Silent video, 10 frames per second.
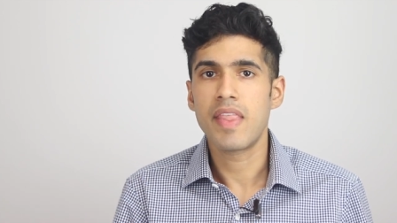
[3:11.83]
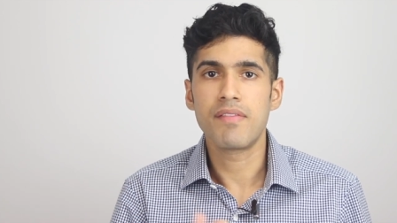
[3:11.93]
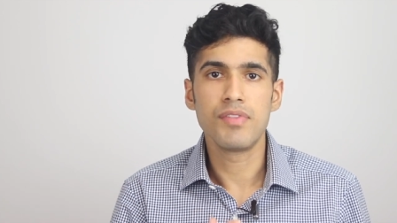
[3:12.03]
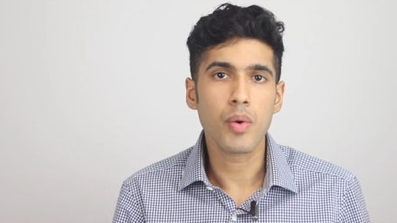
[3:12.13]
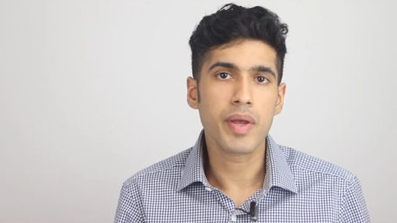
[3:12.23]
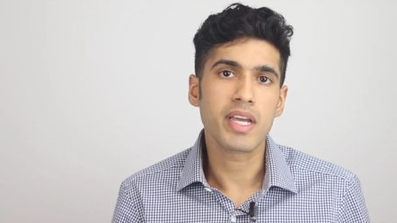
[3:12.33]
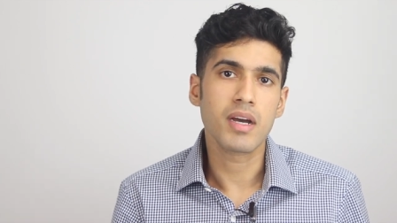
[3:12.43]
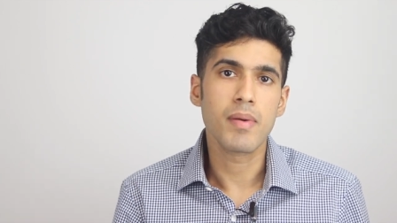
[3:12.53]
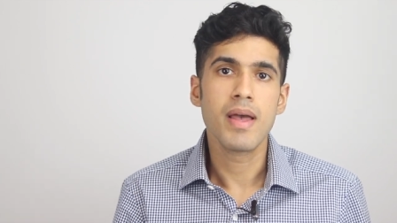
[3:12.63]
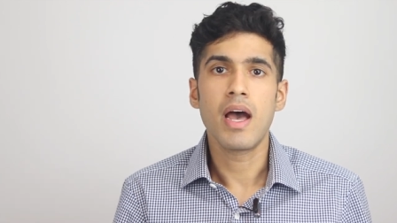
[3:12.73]
They have no
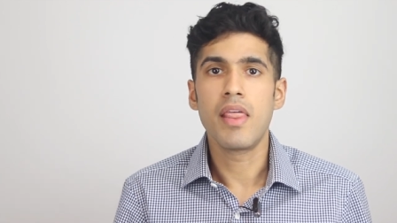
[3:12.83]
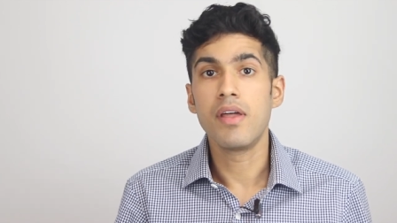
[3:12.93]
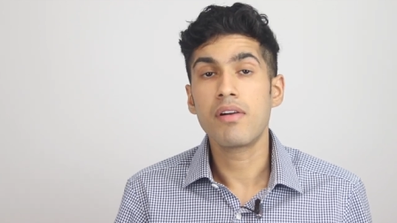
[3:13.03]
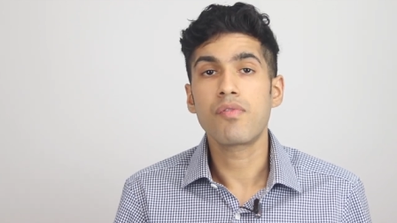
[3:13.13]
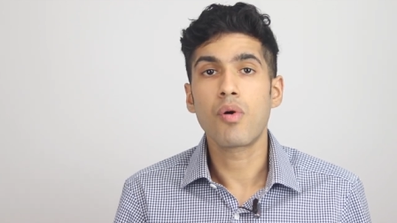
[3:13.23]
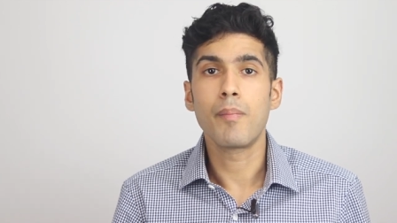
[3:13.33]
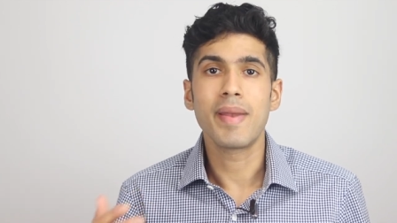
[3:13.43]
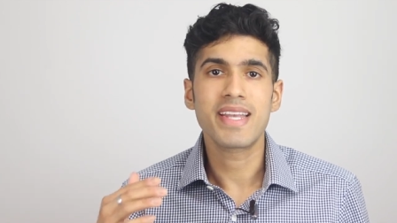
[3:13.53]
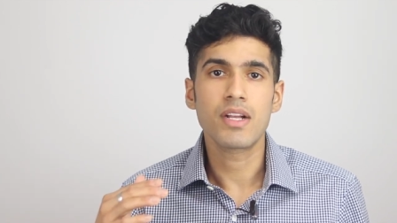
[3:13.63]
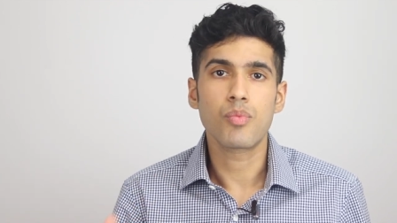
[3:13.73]
income and therefore
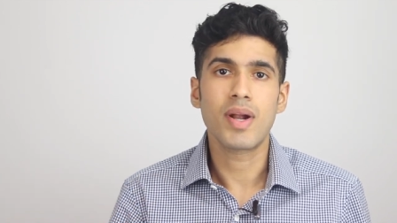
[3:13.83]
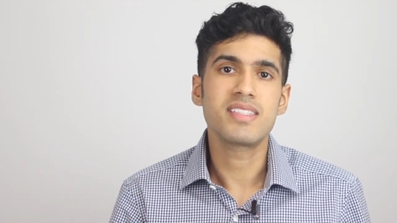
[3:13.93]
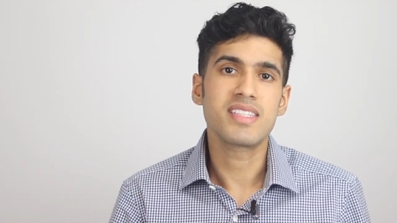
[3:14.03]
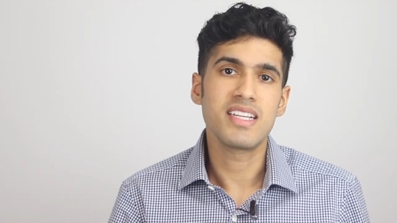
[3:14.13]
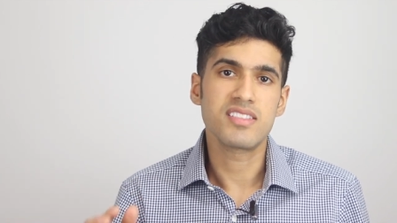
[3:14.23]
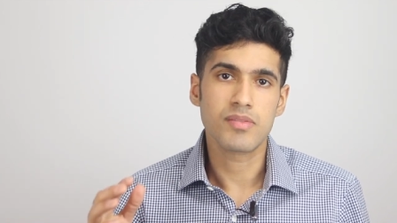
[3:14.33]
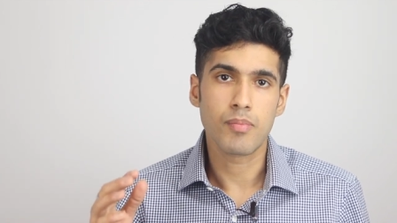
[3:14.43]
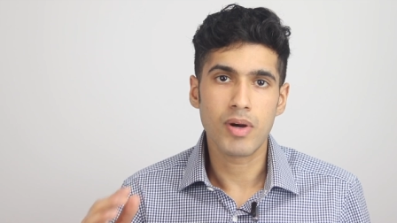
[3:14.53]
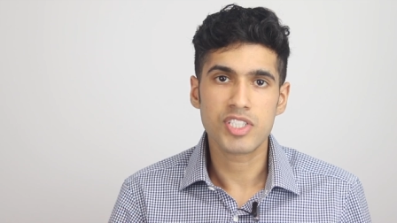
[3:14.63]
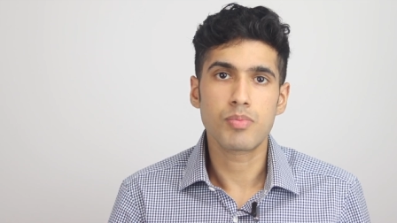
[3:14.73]
making rent is
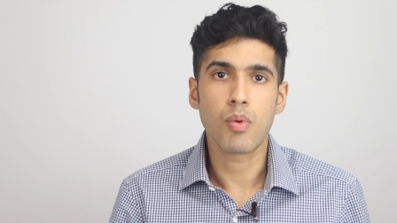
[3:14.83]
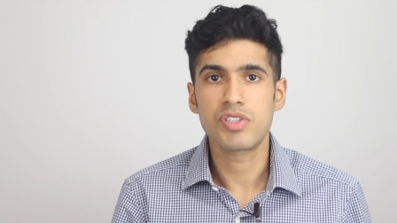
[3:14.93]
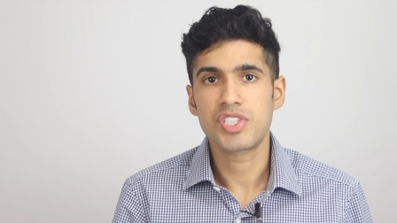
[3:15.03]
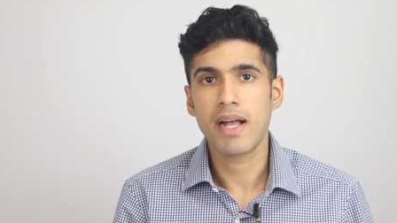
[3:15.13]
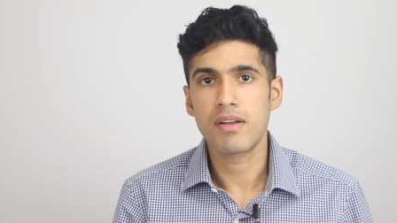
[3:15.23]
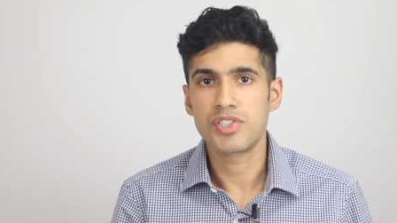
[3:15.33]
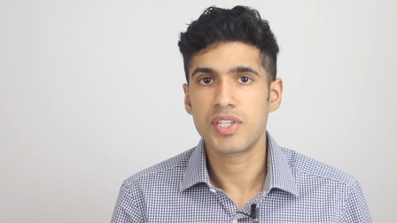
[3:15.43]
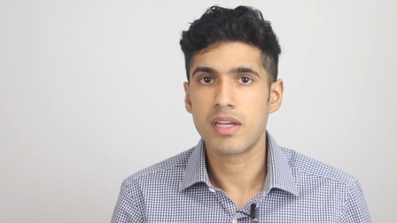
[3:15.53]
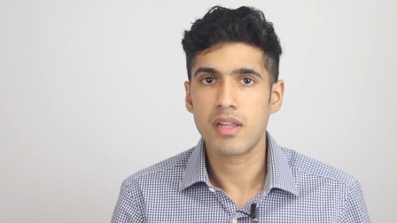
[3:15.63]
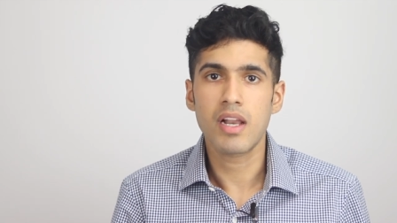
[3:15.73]
much more
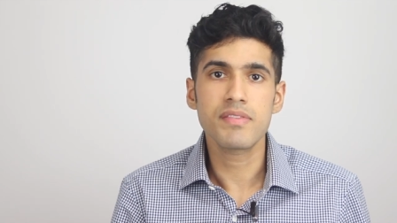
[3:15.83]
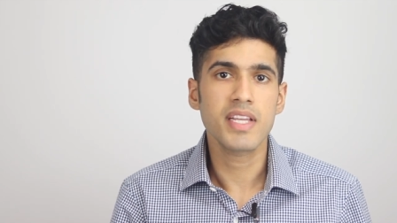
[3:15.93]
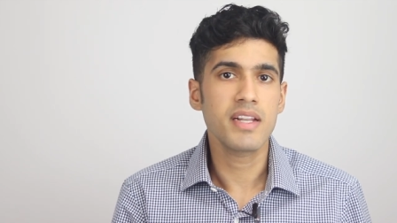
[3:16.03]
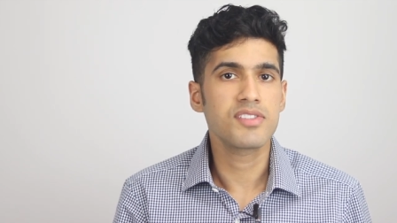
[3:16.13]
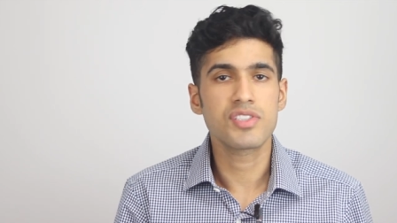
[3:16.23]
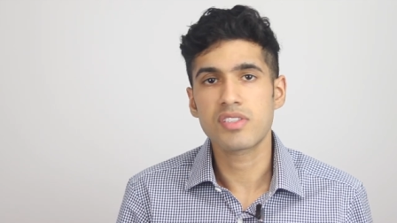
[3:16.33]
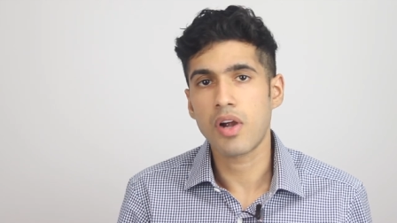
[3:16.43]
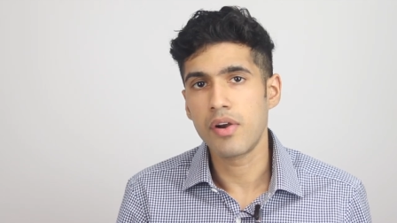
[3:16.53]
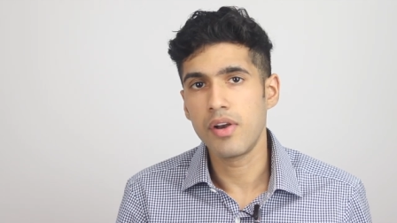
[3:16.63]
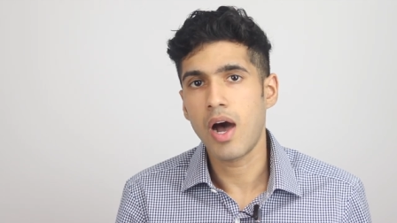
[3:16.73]
challenging. A lot of tenants just
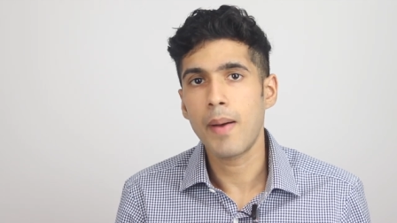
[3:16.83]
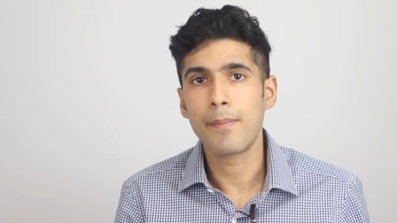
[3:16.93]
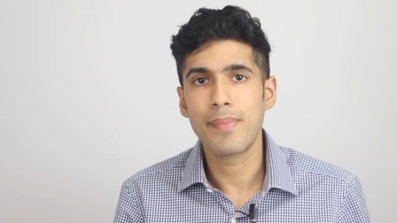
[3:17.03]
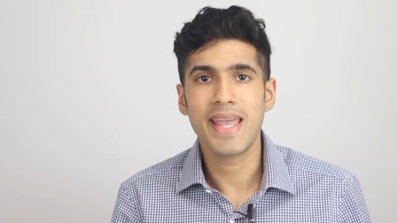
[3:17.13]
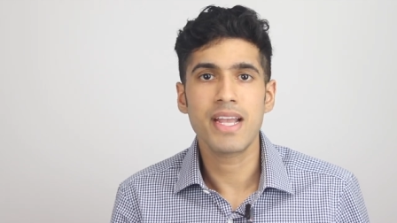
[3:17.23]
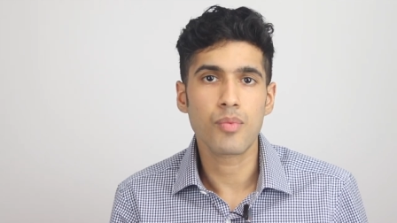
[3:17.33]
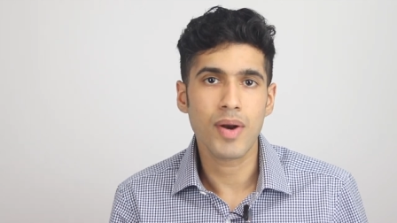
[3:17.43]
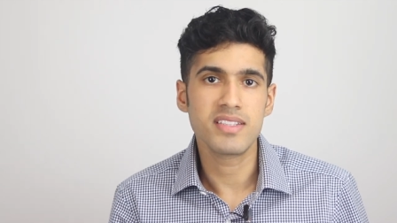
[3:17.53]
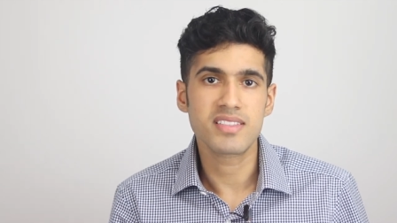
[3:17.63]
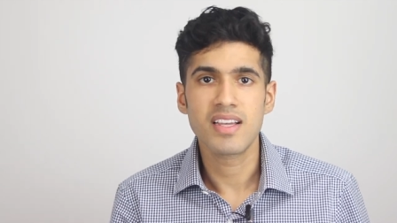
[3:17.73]
are not paying
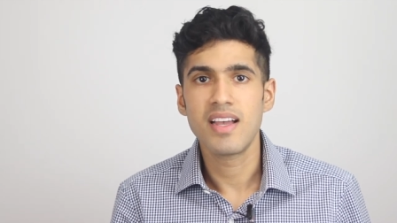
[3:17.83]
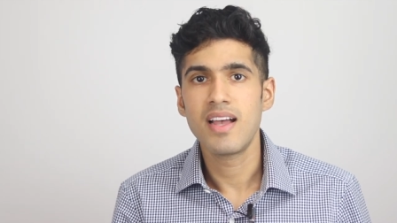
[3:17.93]
rent.